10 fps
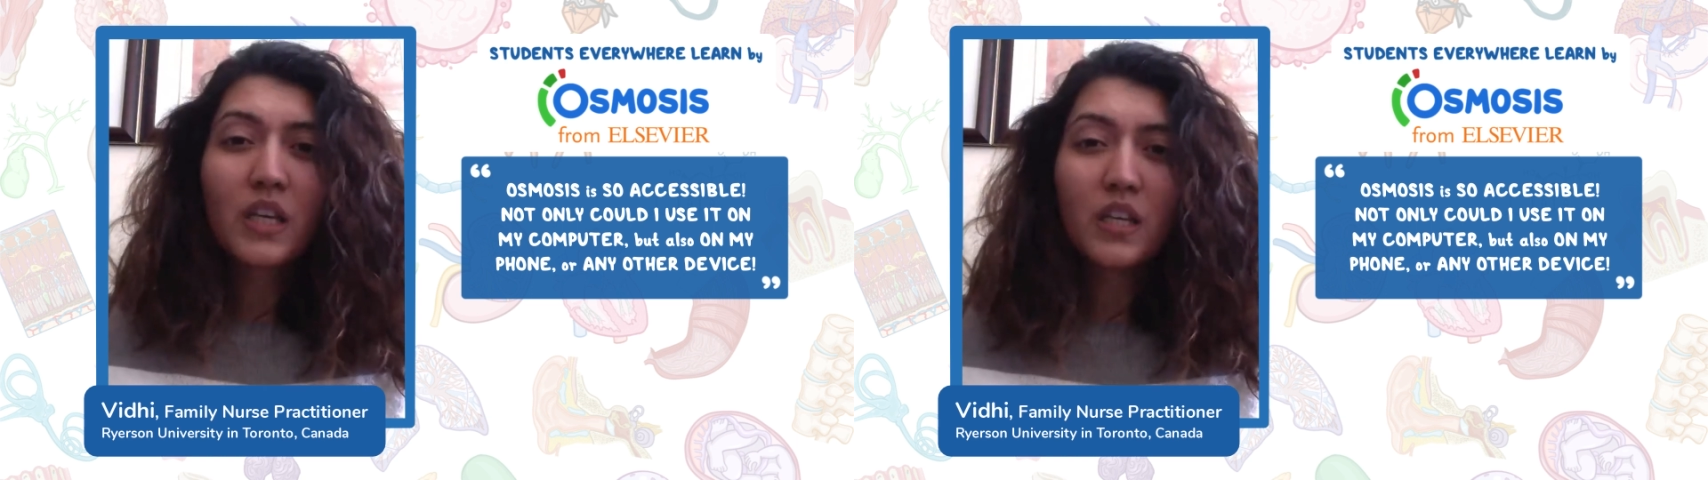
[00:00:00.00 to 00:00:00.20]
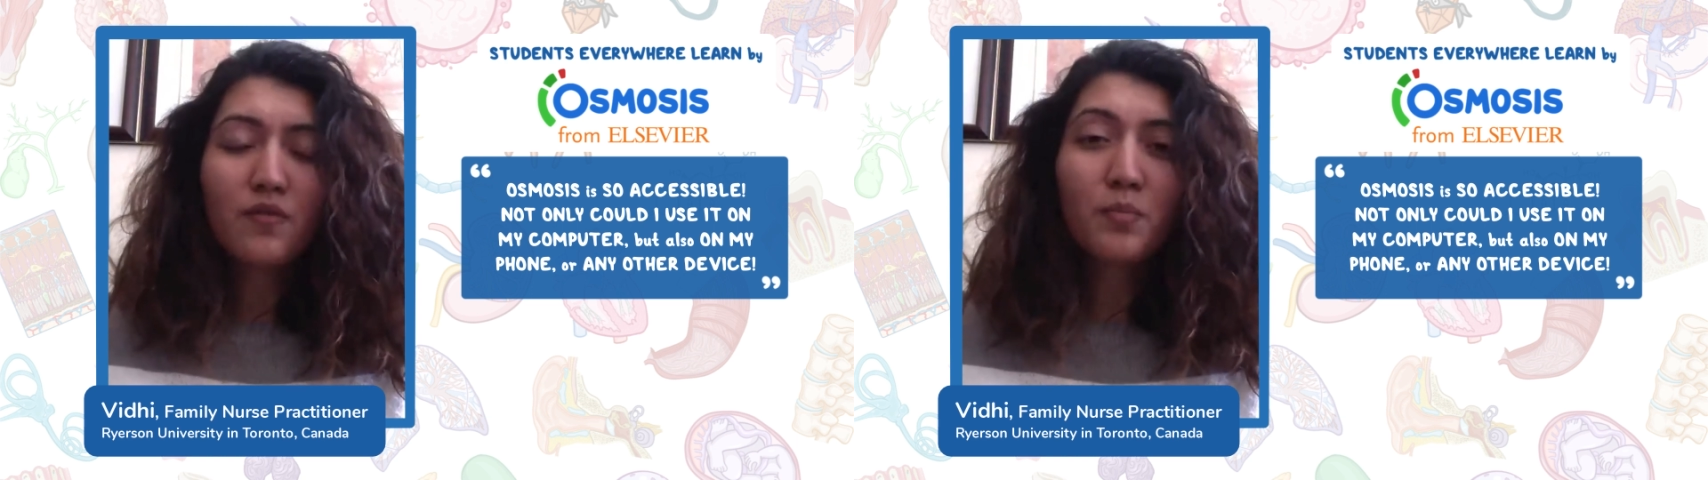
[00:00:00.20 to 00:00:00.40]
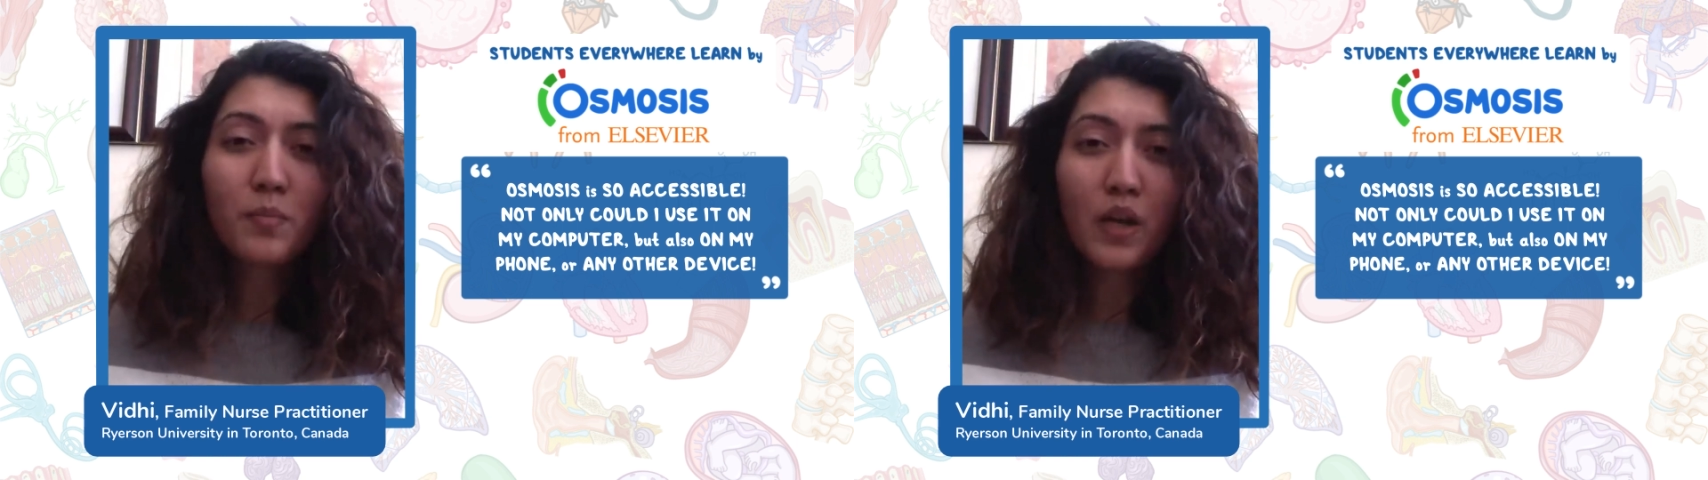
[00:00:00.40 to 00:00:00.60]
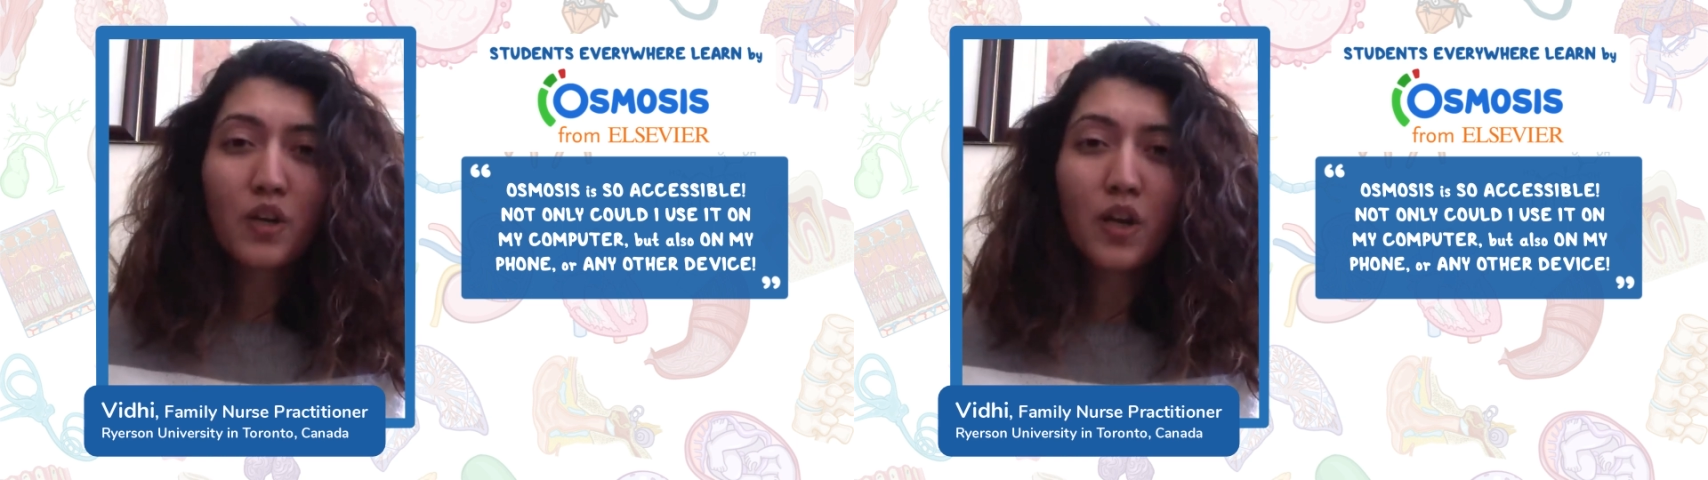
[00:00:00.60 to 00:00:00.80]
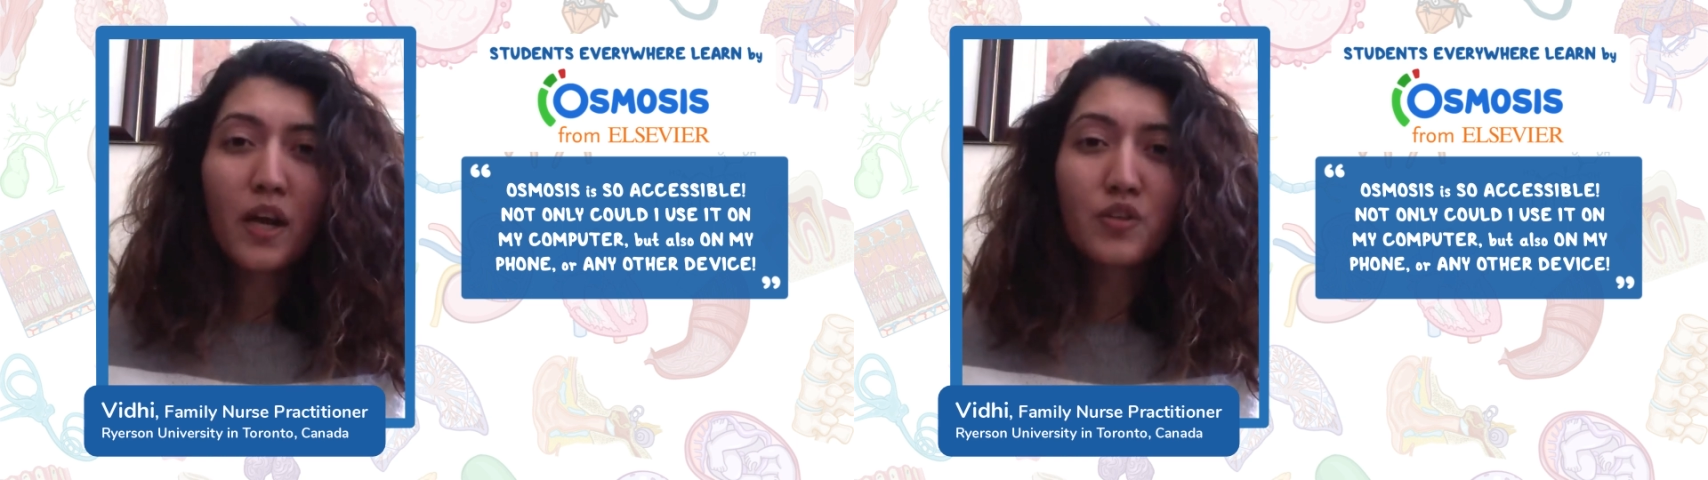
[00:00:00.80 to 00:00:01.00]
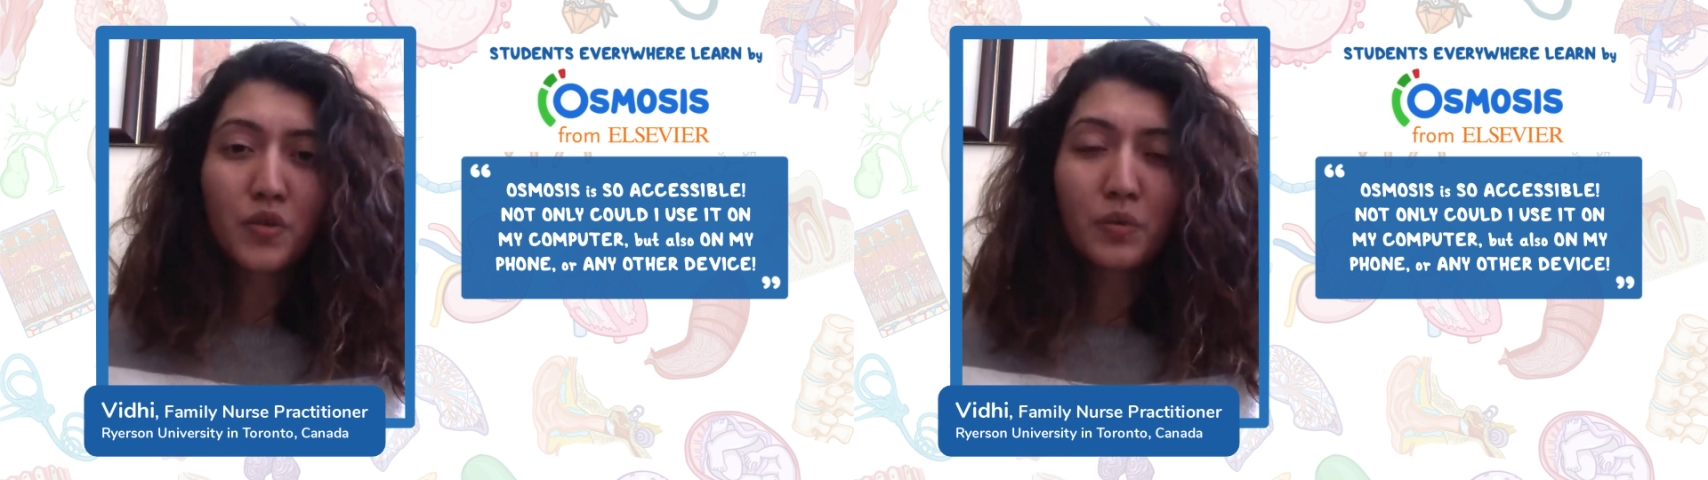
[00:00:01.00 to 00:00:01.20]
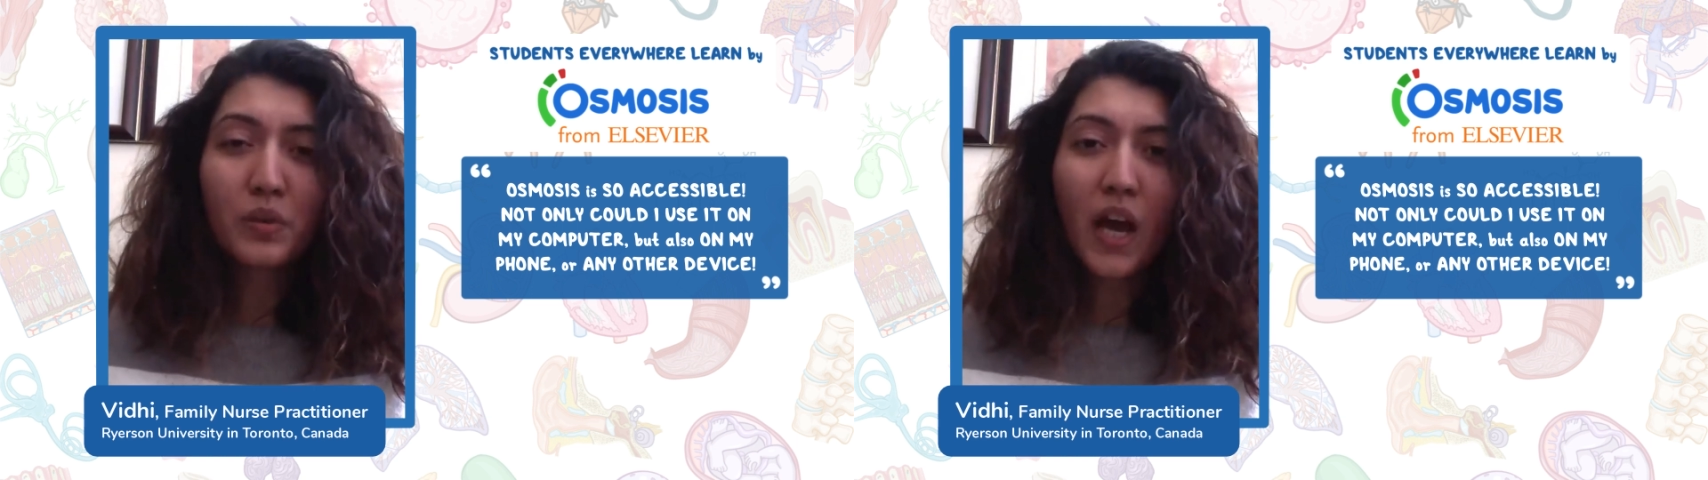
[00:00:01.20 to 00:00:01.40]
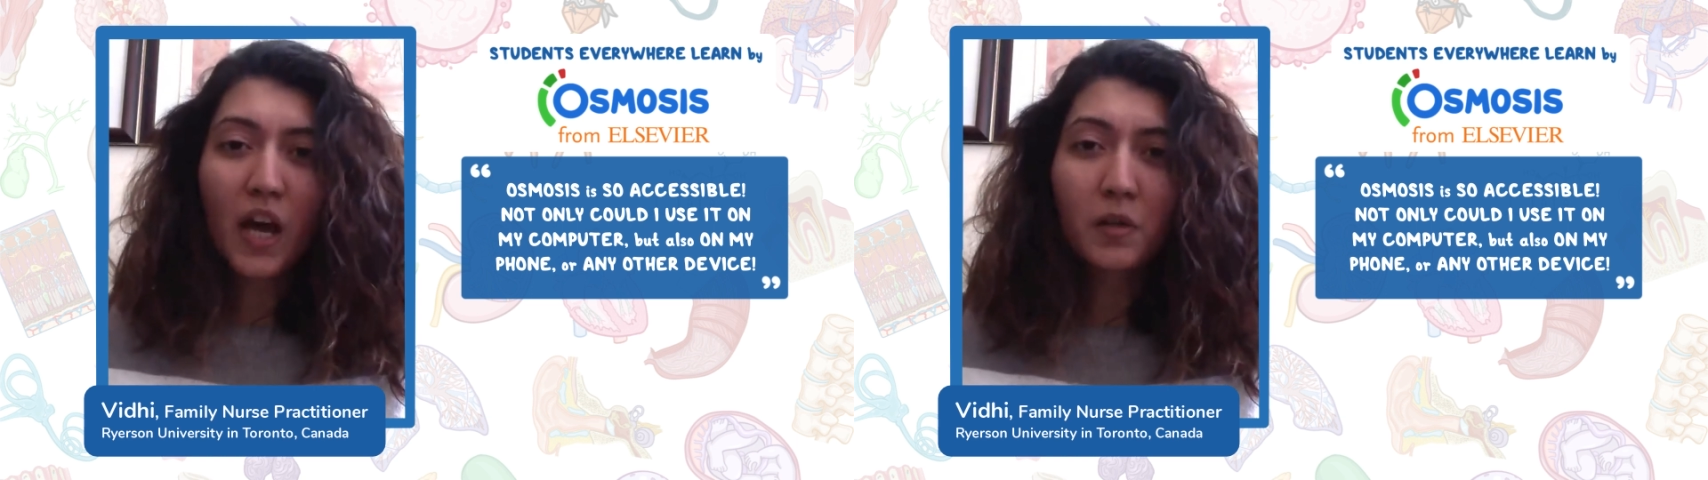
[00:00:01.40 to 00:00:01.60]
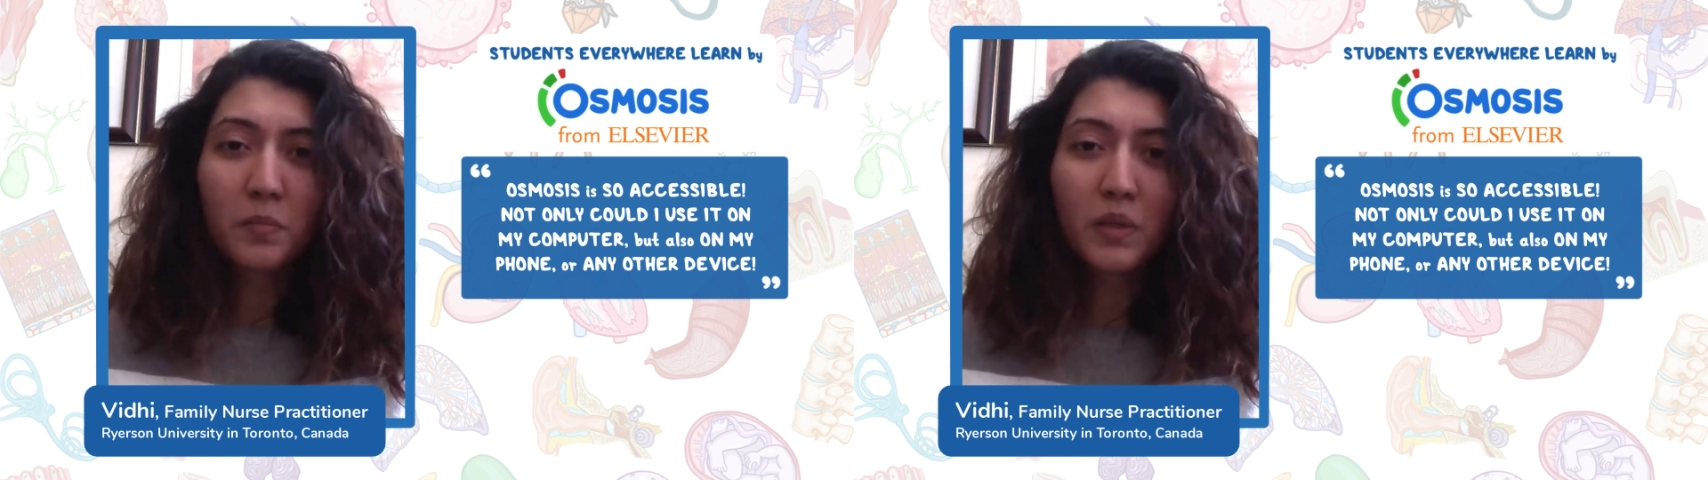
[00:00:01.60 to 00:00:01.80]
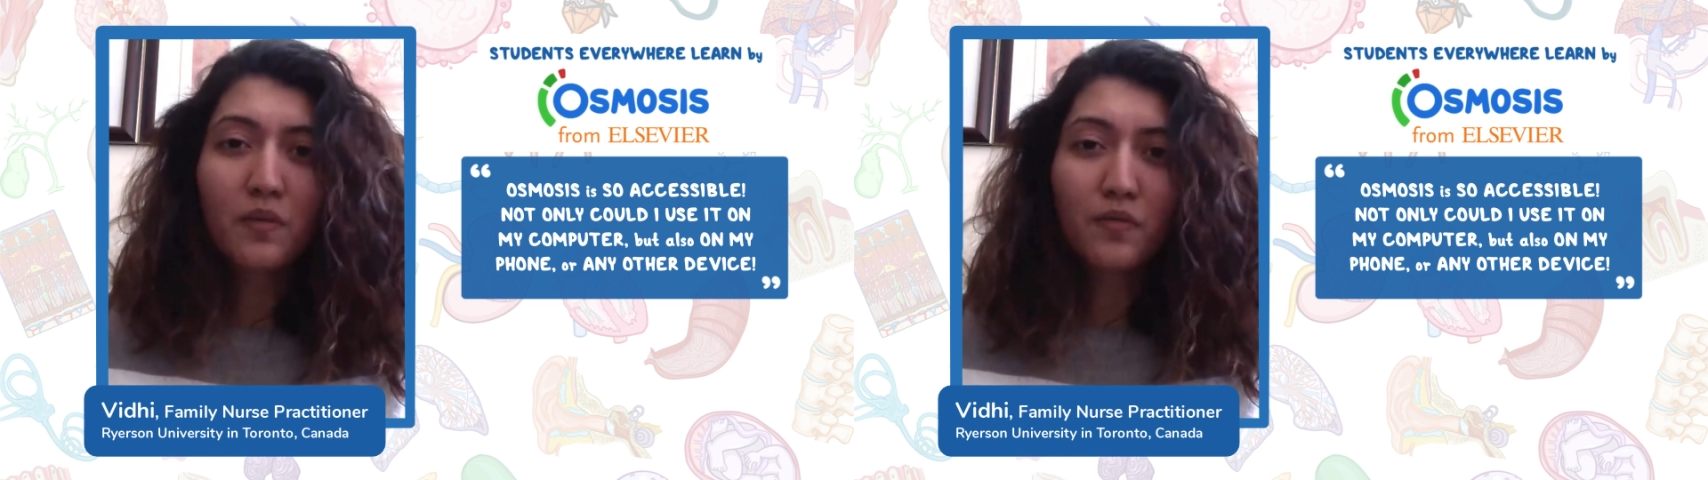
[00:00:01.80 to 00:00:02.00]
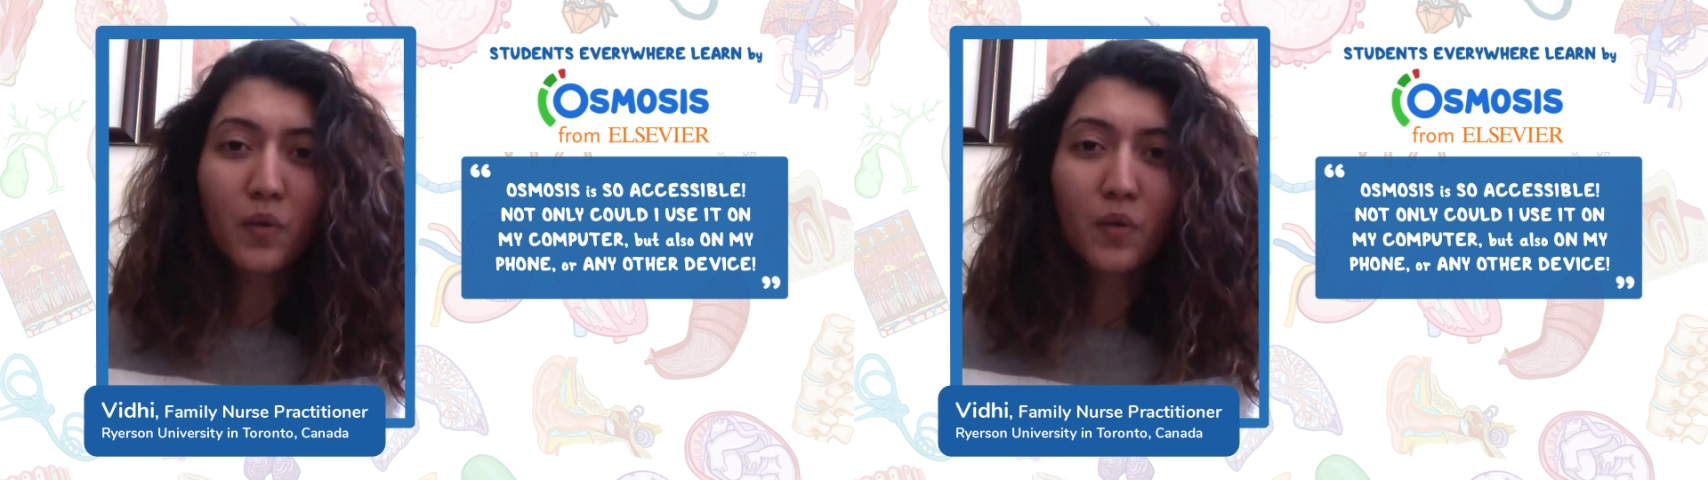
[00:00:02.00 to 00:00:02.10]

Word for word: even better and truly helped me